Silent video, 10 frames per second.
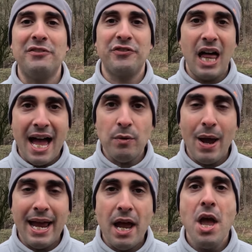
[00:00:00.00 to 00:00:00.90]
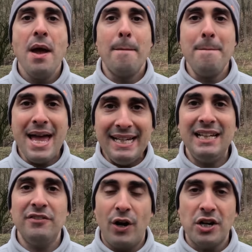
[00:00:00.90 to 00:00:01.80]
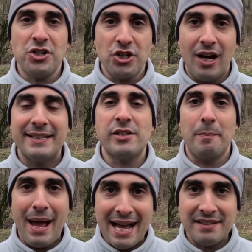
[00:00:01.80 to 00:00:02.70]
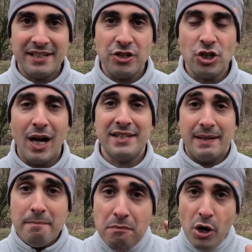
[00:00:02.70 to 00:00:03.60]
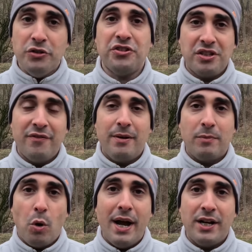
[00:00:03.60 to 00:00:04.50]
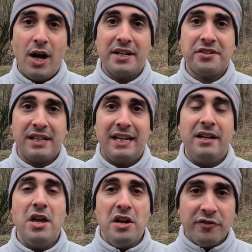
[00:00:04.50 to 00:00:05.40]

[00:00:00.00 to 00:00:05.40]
any flyway, many of our shots are passing shots, and most of them, quite honestly,